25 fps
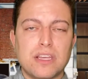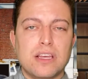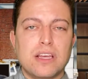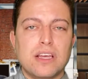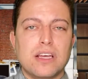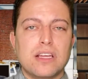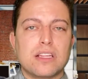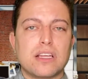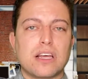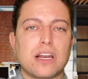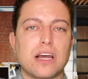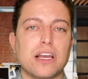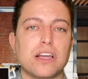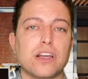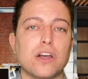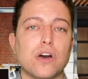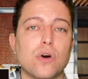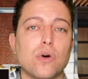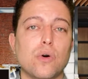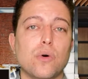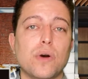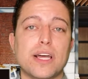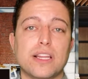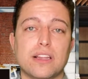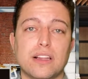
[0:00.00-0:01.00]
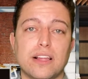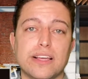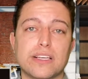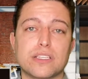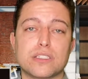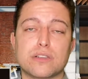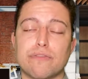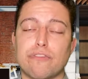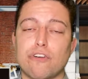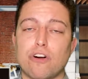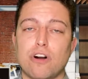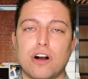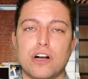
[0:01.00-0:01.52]
that I go and list
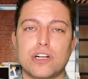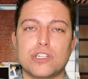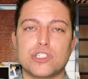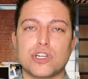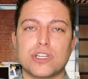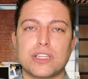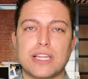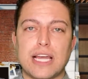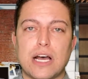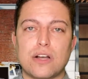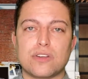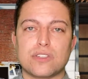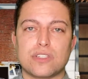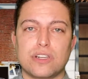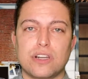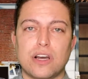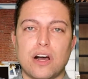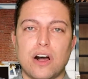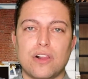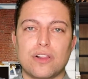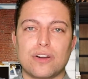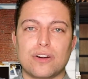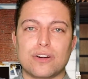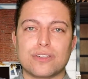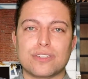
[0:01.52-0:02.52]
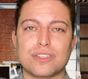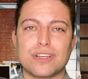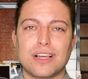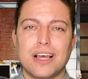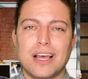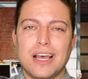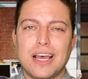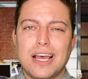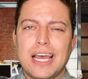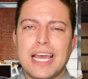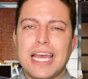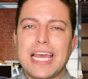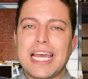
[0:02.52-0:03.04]
for $100,000,
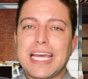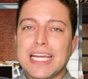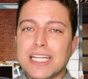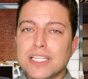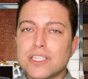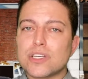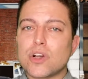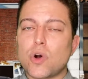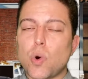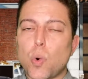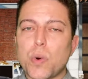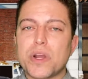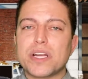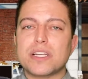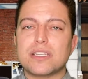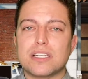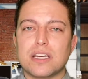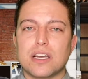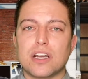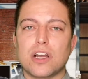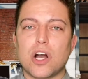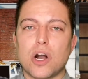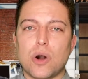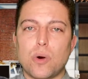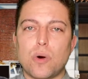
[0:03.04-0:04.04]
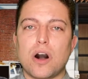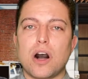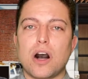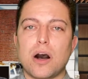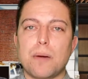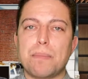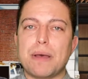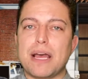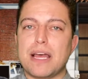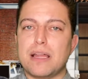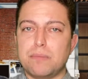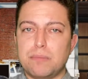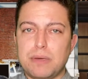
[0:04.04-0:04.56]
it's going to go up
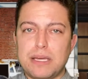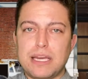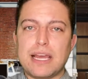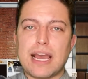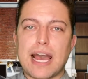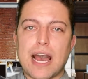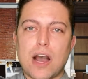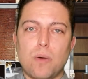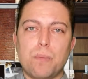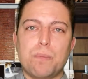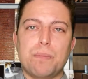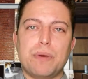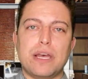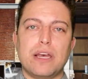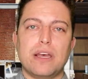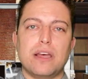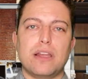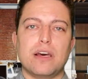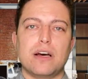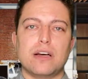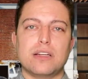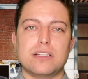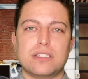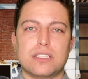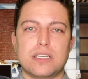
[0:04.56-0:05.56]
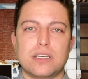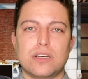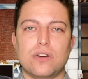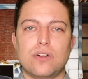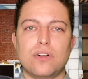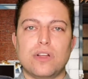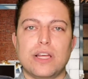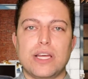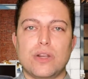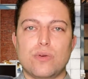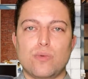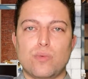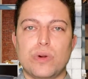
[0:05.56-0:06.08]
and be outbid until
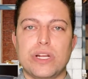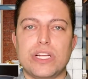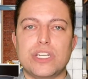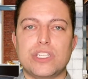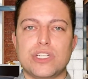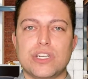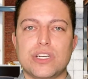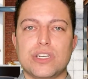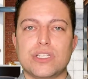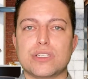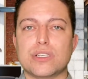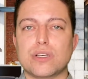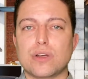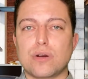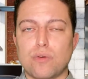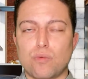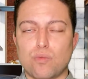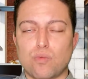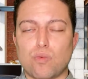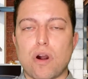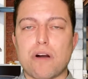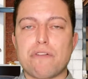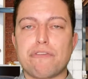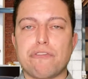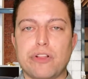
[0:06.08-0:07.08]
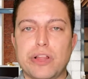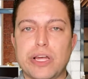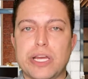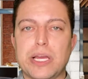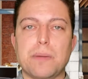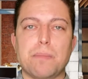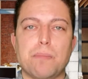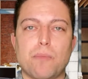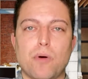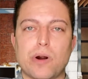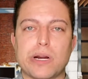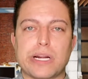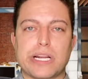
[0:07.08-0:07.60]
it reaches roughly
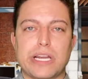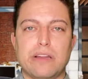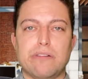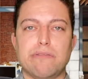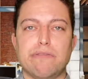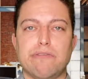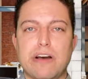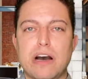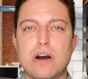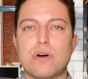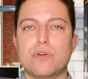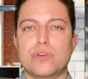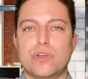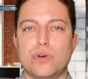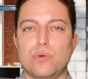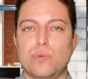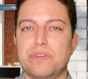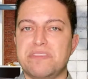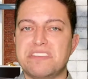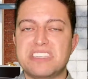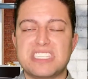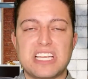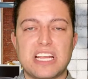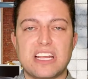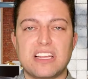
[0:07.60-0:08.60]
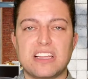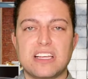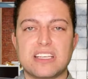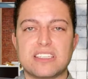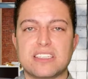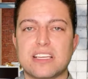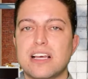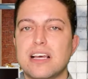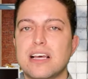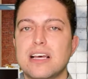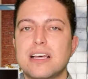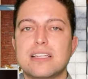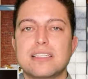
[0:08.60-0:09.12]
market value. We've seen
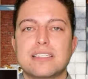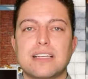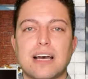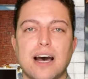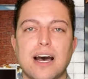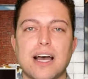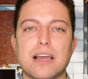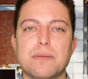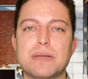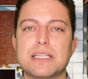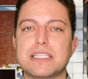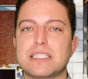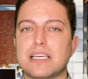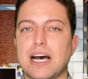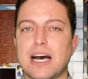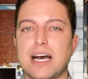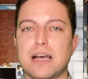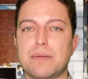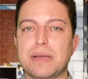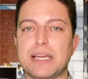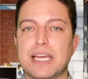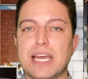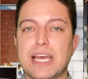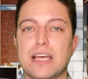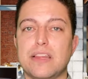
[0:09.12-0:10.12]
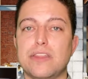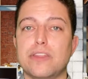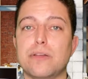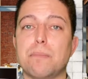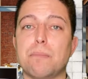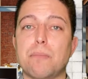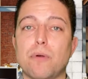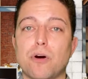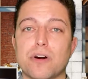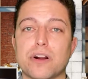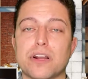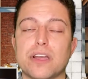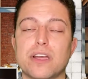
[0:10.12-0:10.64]
this time and time again. The
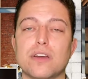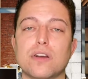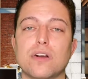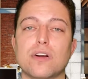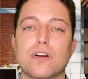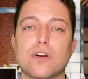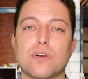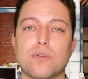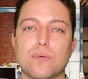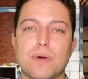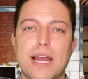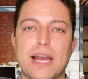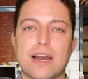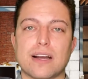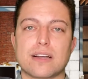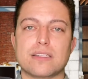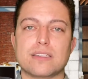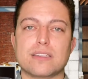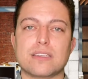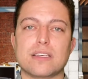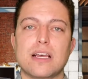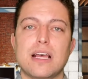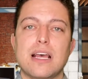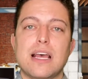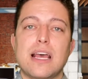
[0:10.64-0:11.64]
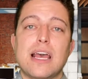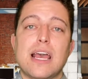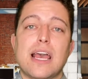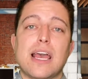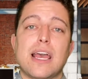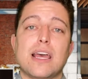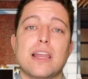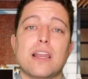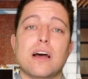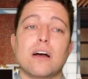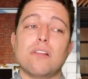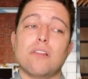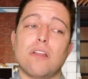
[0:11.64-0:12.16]
market corrects.
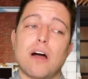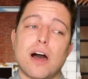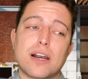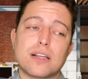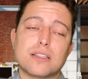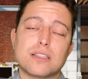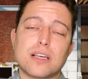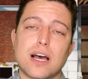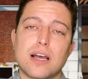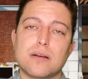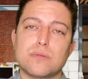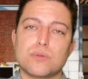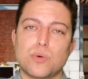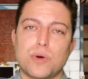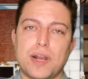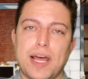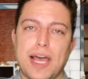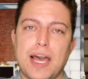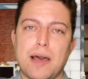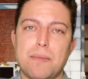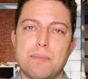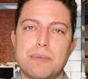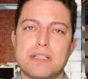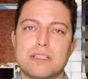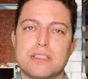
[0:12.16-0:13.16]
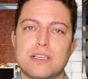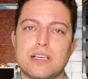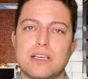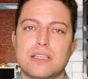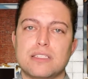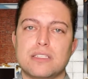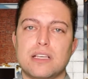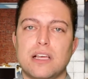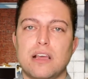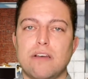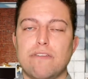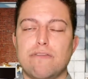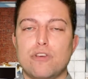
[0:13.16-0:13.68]
And a lot of times what happens is
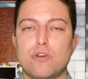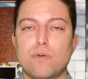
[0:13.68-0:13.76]
if you